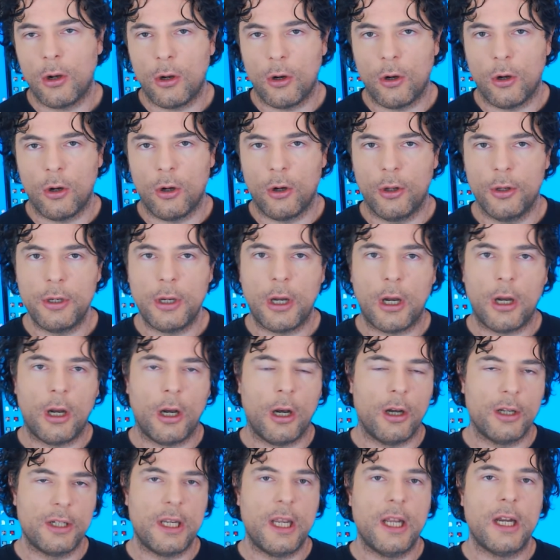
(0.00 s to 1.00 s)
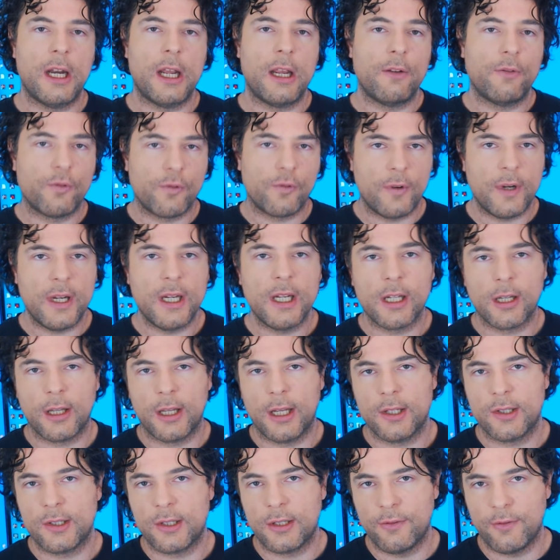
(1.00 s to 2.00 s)
on RDNA 3
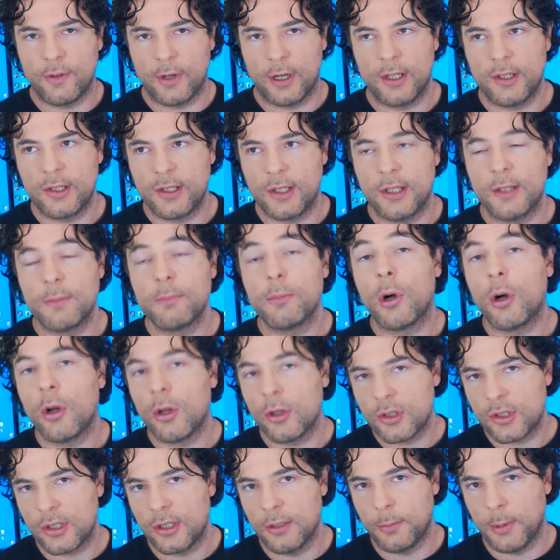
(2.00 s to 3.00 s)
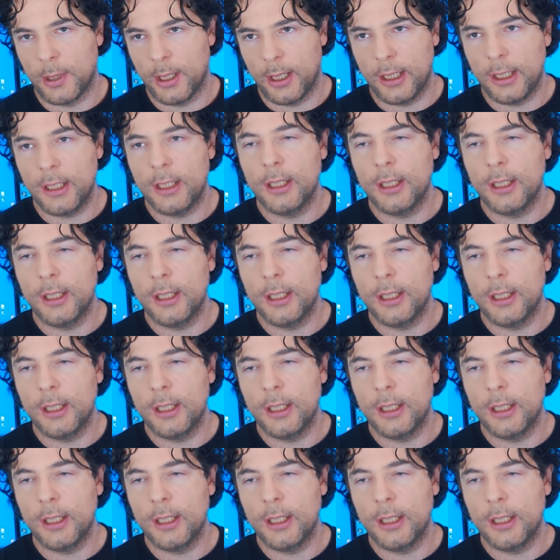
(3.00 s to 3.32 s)
class devices, possibly.